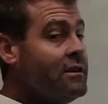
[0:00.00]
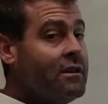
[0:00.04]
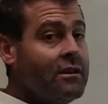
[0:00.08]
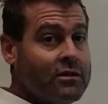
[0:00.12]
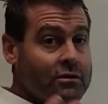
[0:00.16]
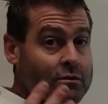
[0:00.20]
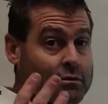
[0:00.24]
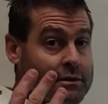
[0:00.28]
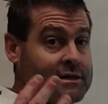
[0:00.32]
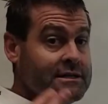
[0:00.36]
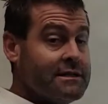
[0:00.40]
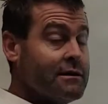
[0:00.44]

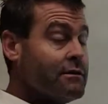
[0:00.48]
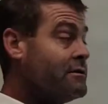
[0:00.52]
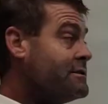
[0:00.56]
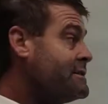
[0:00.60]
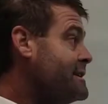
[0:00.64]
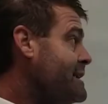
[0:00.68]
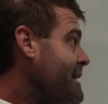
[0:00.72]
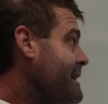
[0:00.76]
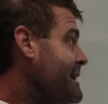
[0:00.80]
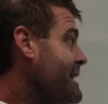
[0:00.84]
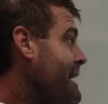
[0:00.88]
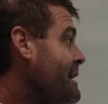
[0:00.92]
3 zeros in
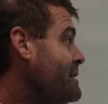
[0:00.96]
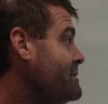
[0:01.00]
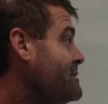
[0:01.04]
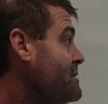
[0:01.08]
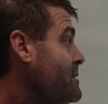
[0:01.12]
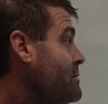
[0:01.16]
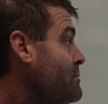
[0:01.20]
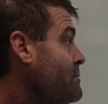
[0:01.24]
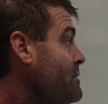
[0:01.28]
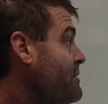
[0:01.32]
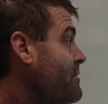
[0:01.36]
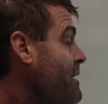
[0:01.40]
1,000.
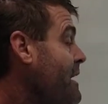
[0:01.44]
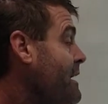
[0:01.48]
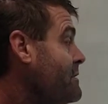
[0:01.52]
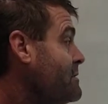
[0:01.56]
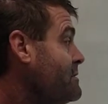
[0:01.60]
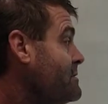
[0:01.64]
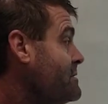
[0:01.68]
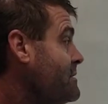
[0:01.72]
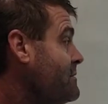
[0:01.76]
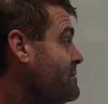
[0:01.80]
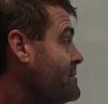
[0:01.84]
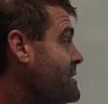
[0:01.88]
3
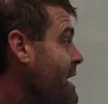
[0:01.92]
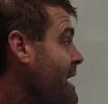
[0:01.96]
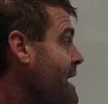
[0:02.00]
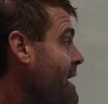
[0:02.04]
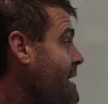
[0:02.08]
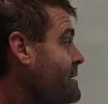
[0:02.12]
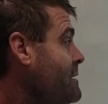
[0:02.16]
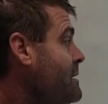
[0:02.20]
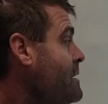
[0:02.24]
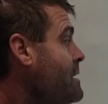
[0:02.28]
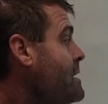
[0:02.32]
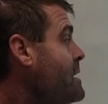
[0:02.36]
factors of 10.